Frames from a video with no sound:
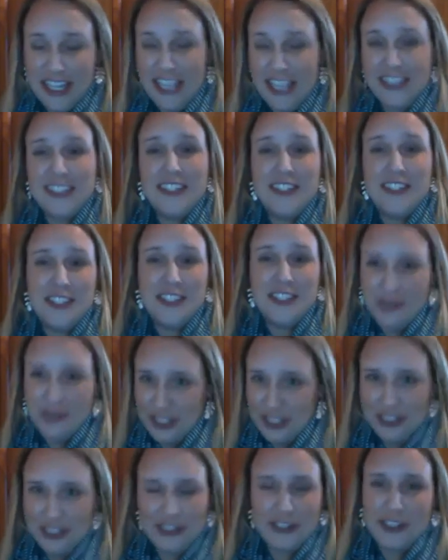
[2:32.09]
the extensive
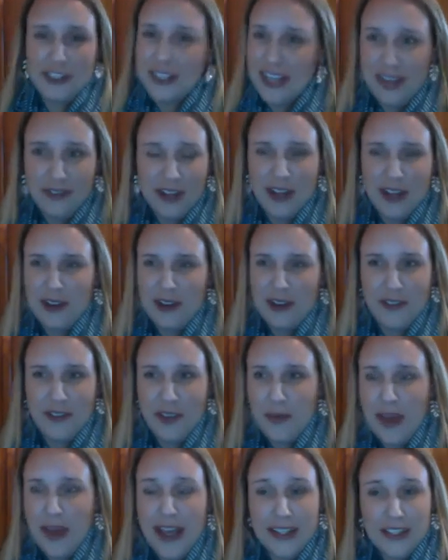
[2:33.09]
research that I've done over
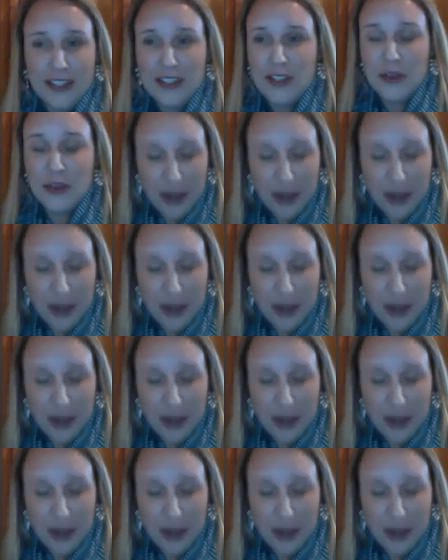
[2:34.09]
the past